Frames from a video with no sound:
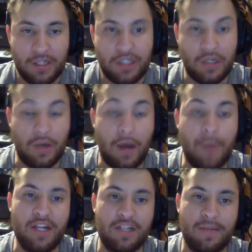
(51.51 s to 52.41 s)
So I'll
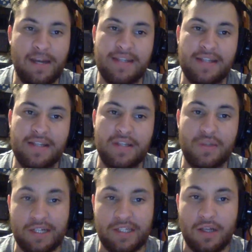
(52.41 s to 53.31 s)
be using my Nintendo
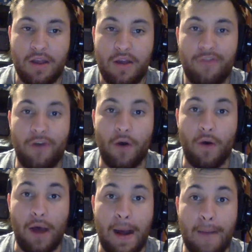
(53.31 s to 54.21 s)
Switch
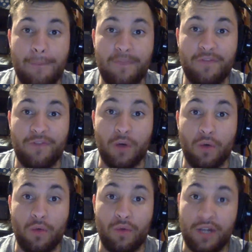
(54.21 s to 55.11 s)
for um
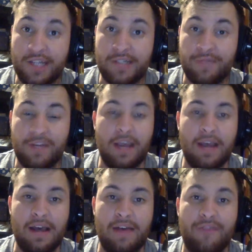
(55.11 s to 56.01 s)
for YouTube video
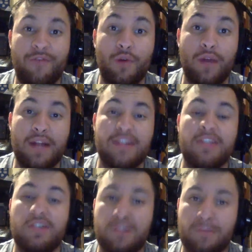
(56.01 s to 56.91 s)
uh, for reacting
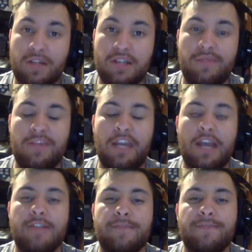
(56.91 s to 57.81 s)
to some YouTube
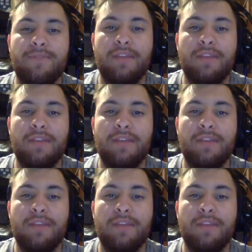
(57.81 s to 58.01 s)
videos,